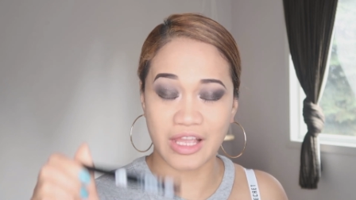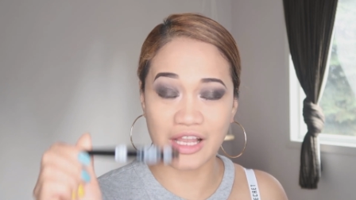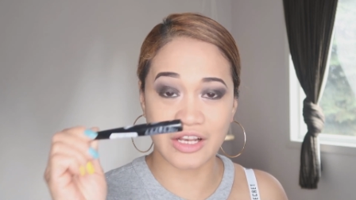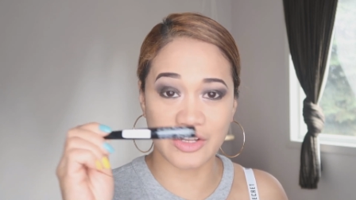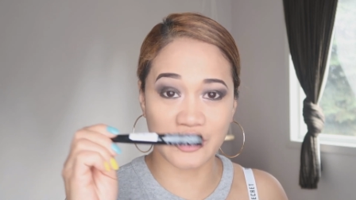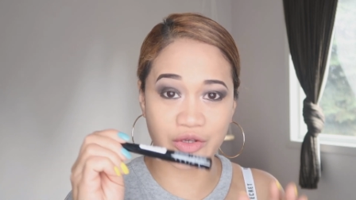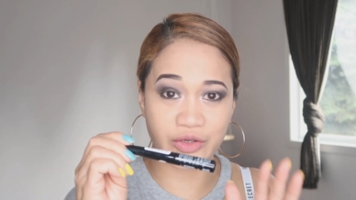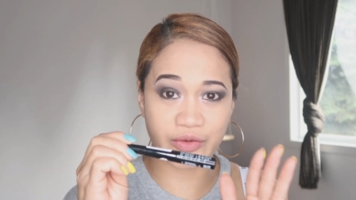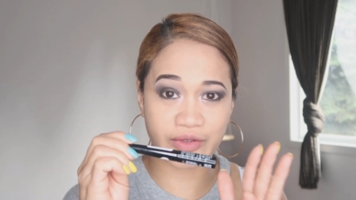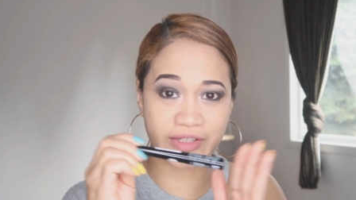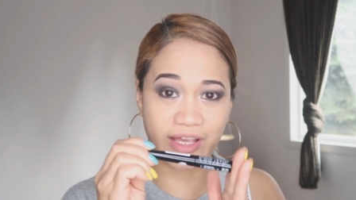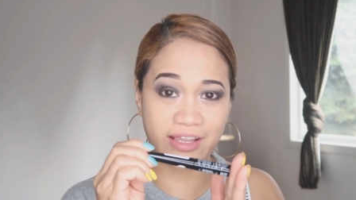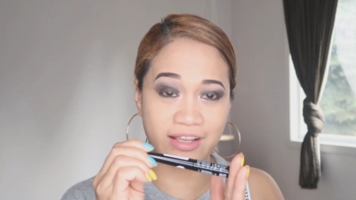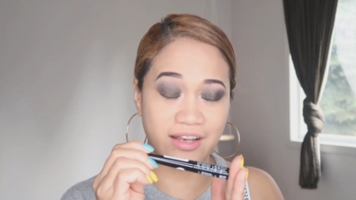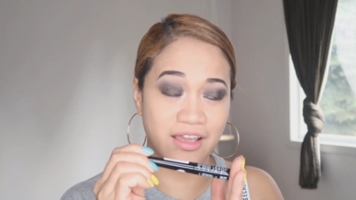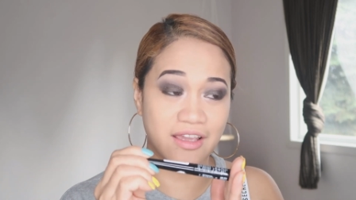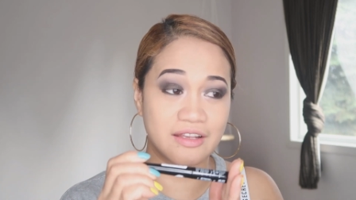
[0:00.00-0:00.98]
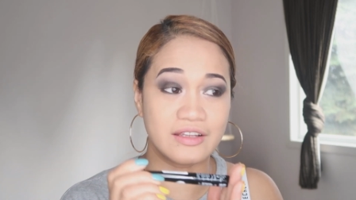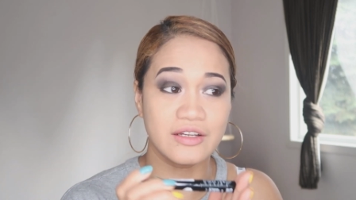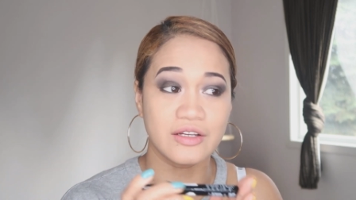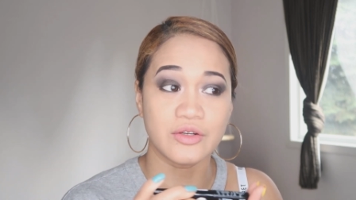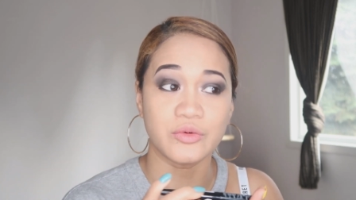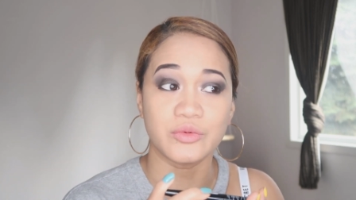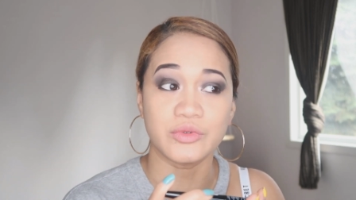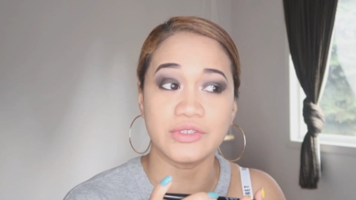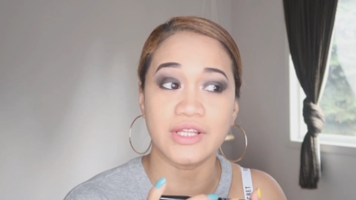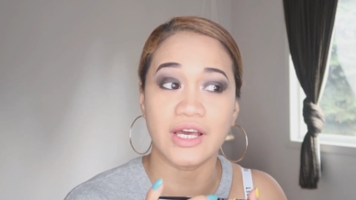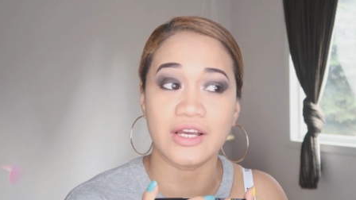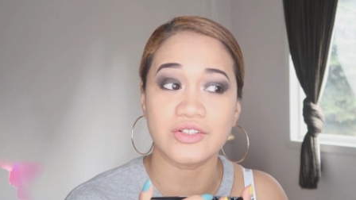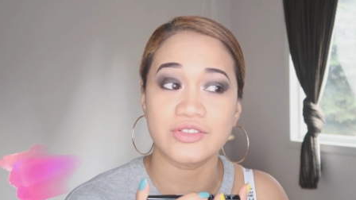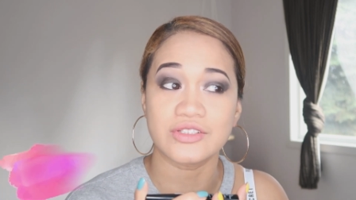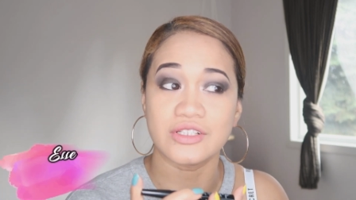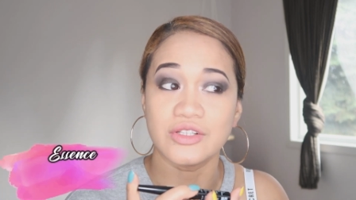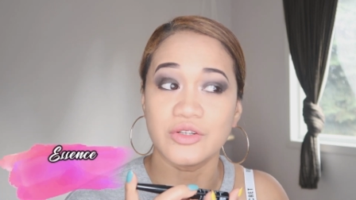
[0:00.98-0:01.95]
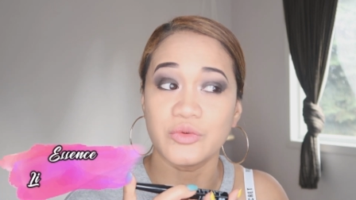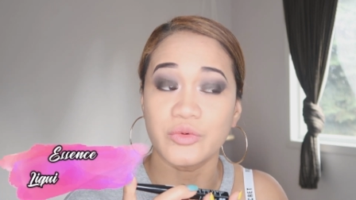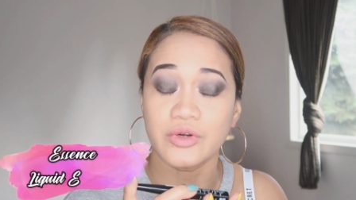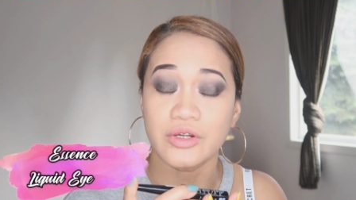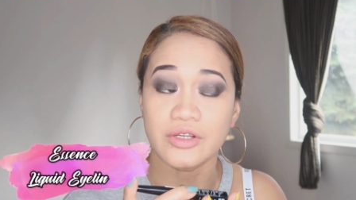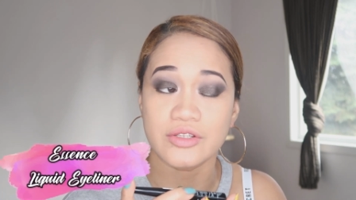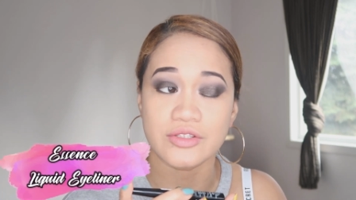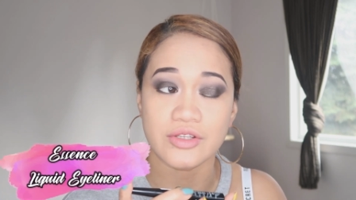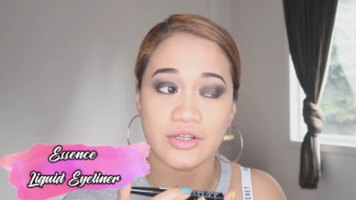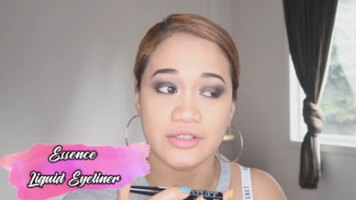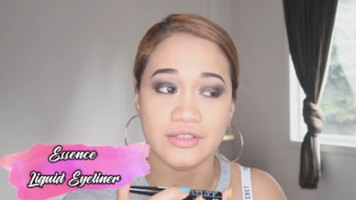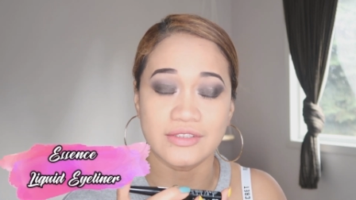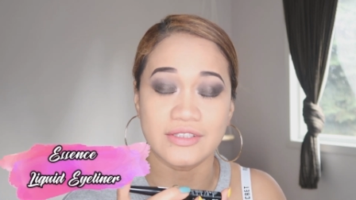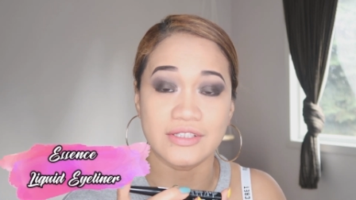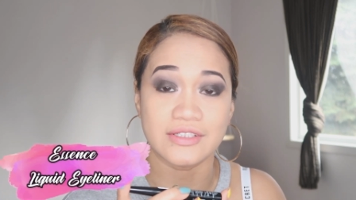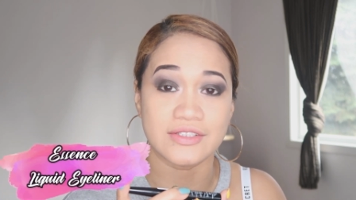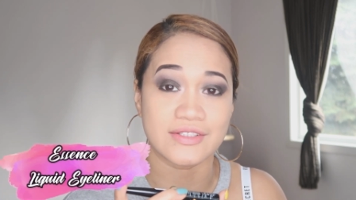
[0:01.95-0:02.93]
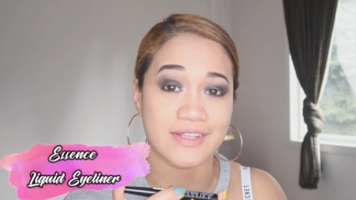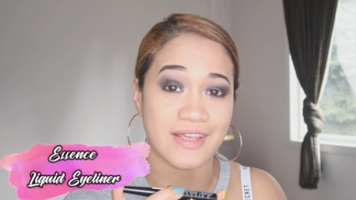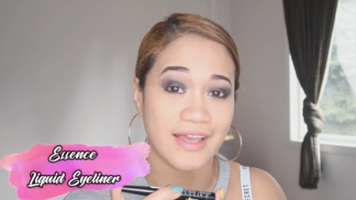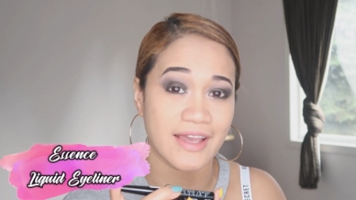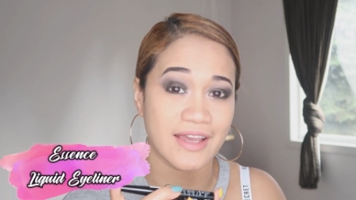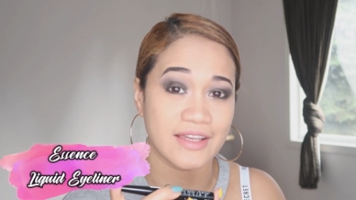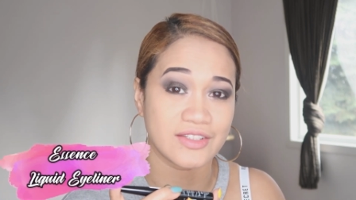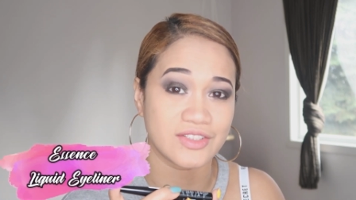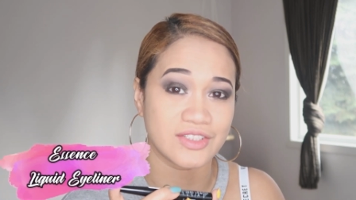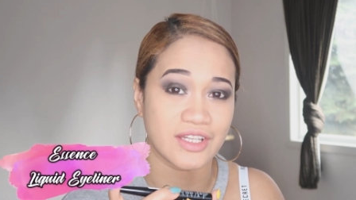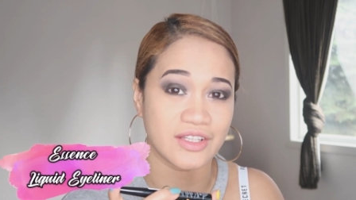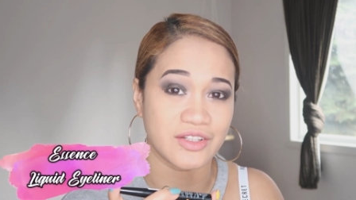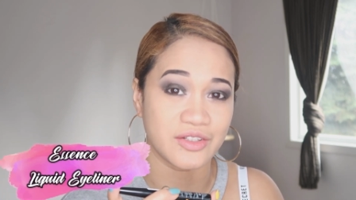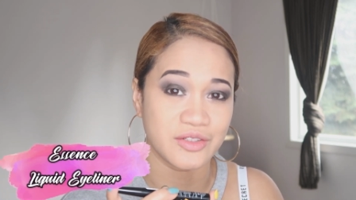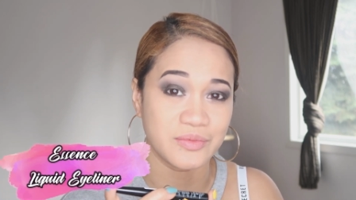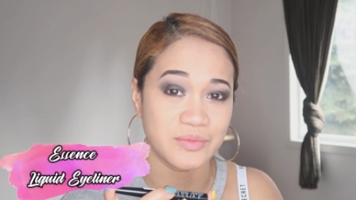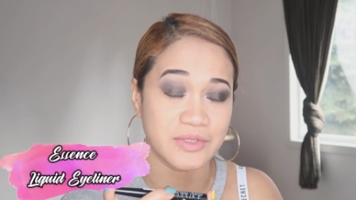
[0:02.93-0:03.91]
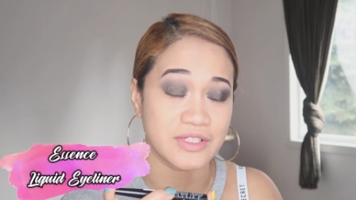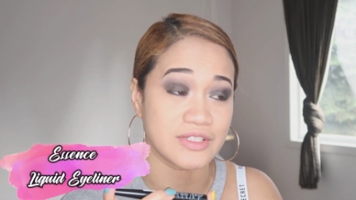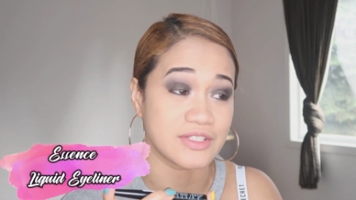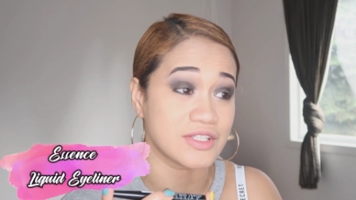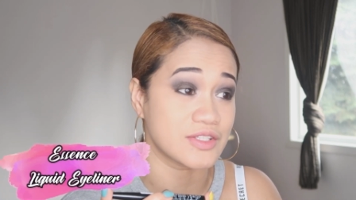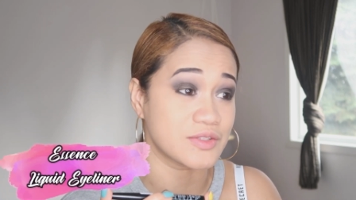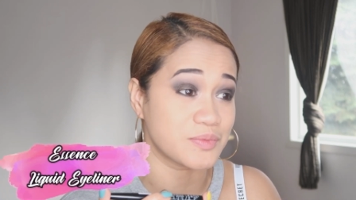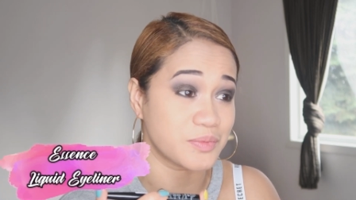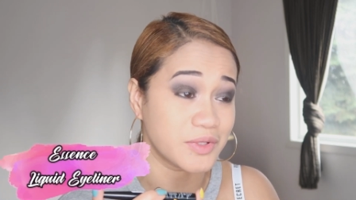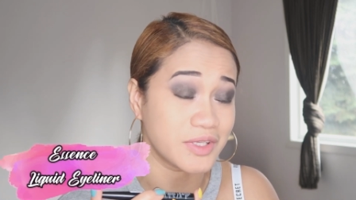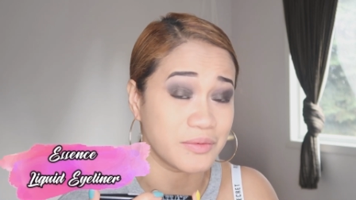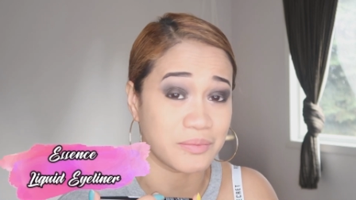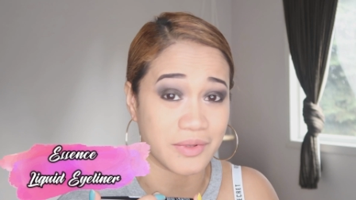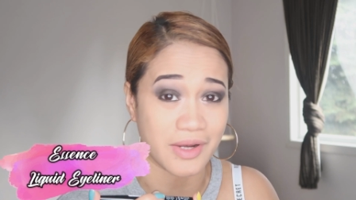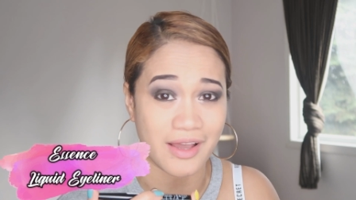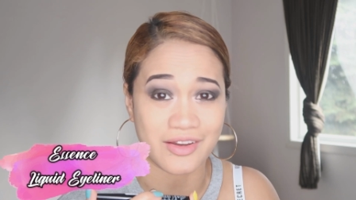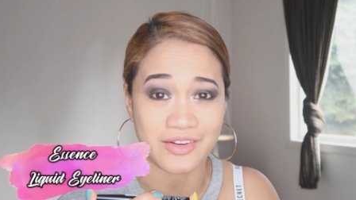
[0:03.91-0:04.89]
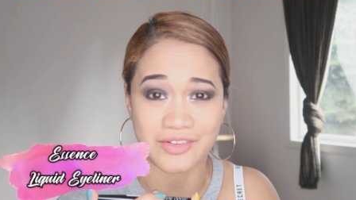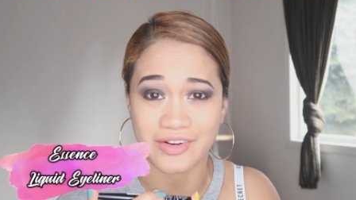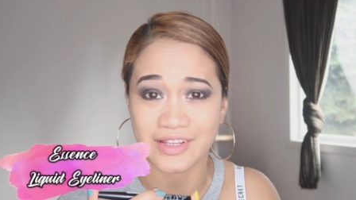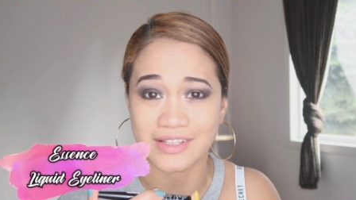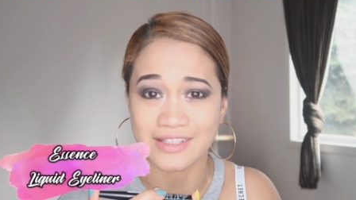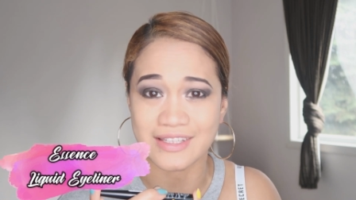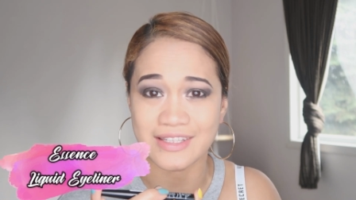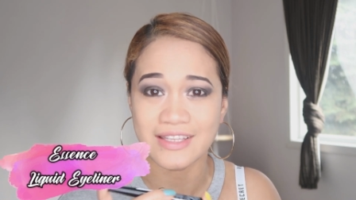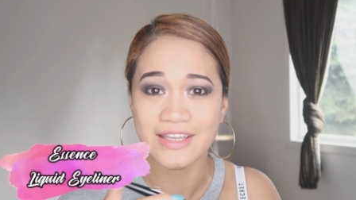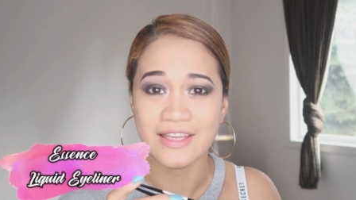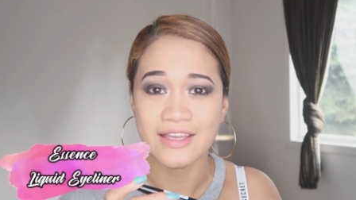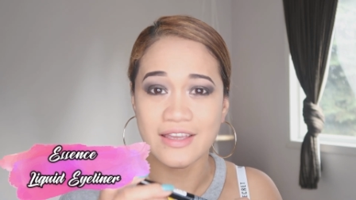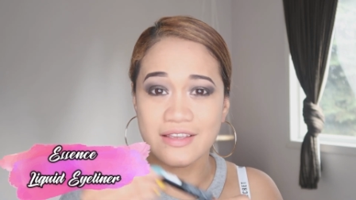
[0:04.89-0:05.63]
liquid eyeliner would actually work on this eyeshadow because it's pretty black already.